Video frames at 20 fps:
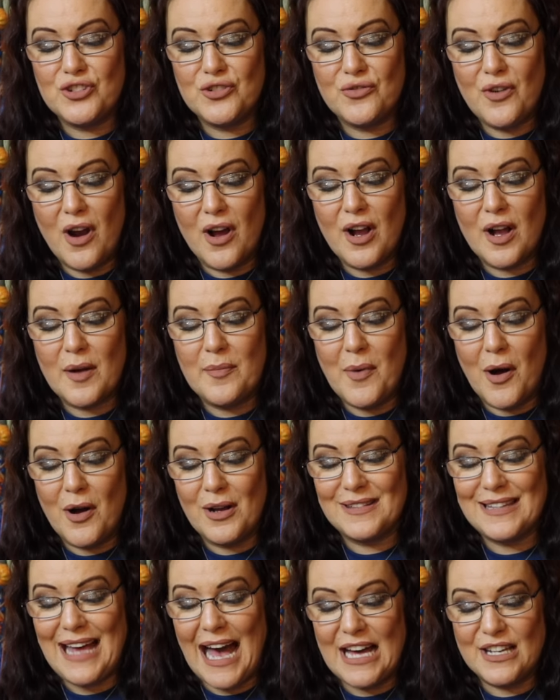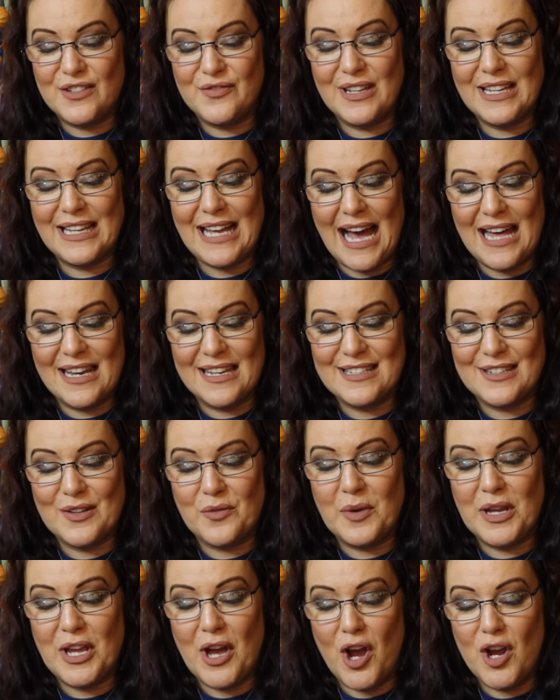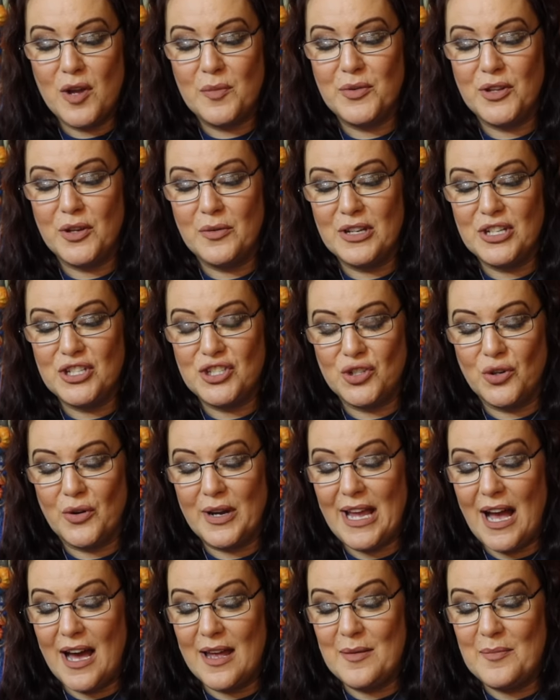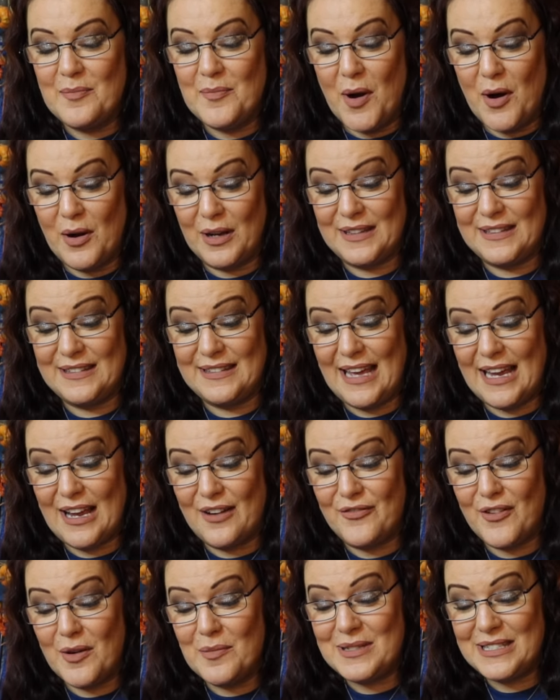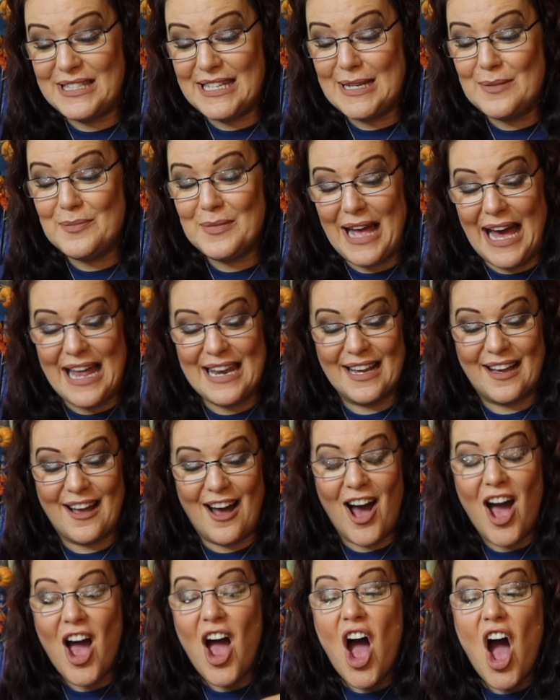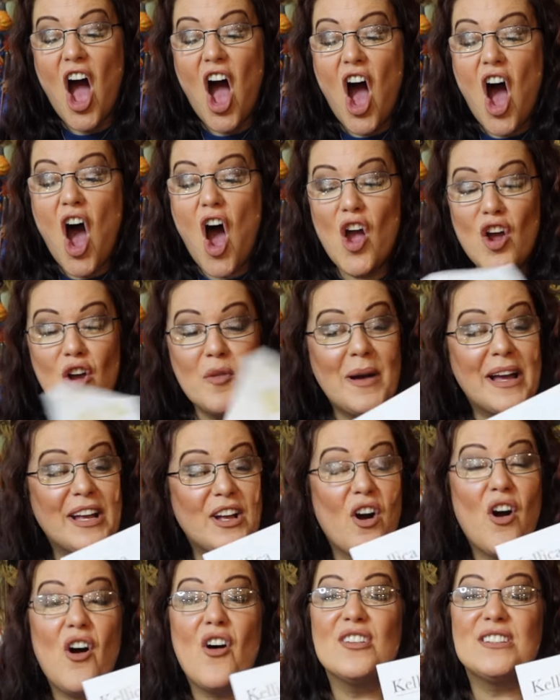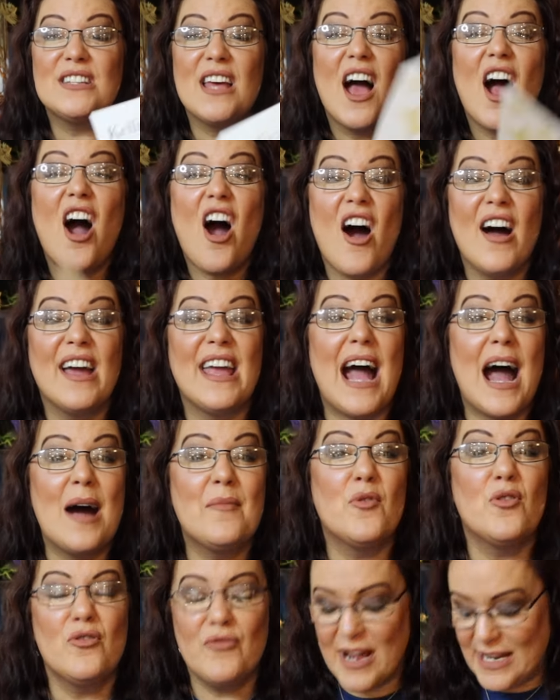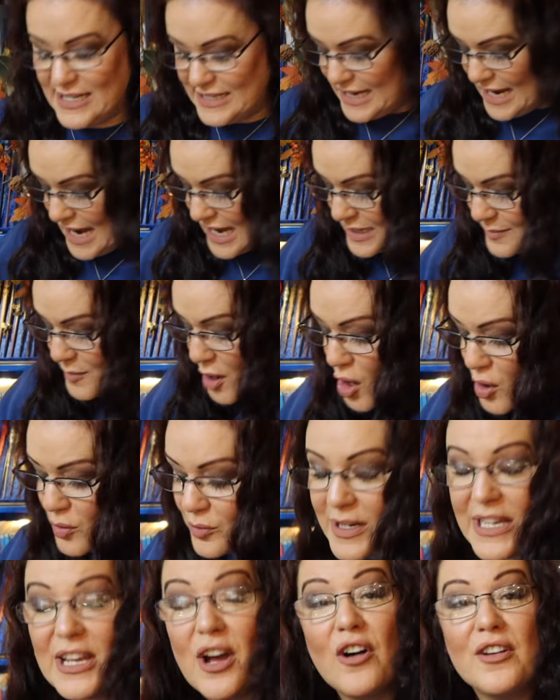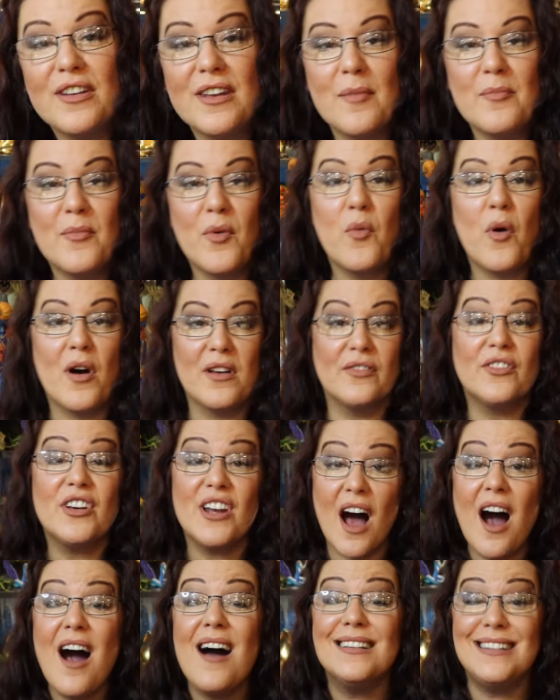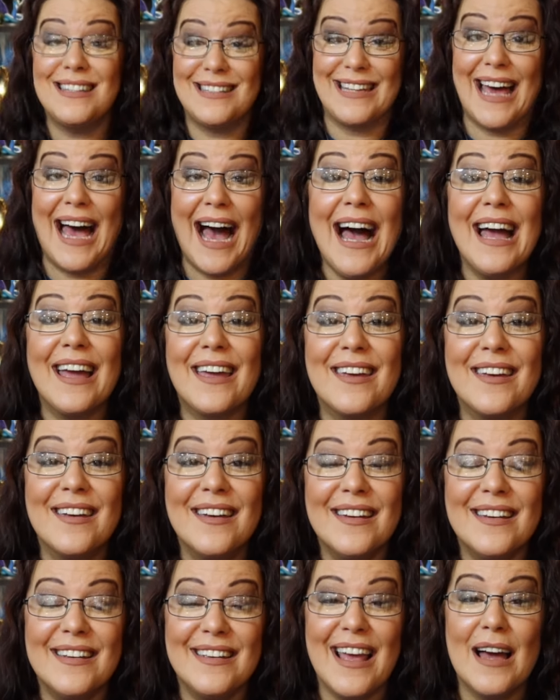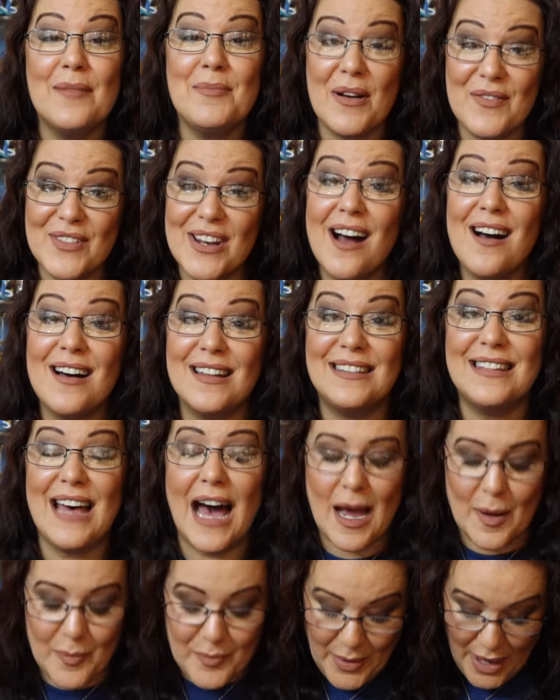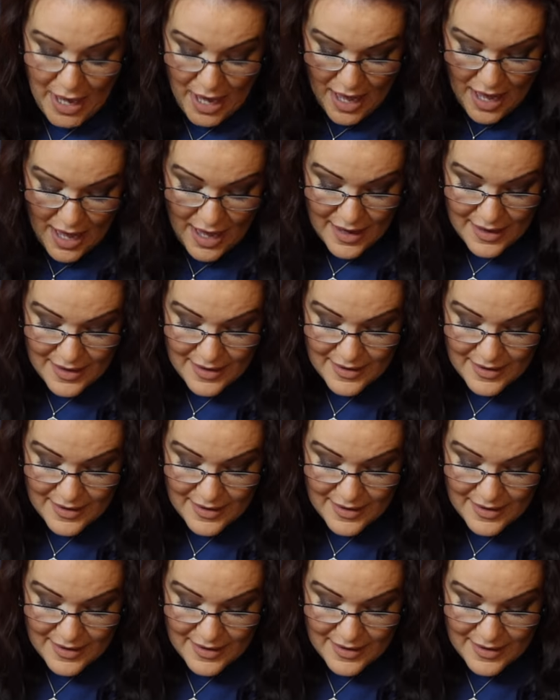trunk box advent calendar. We hope you enjoy unboxing from Team Kellica." Oh my god, I am already, and I'm only on number 1. I've got a heart attack. Yeah, I'm having a heart attack, but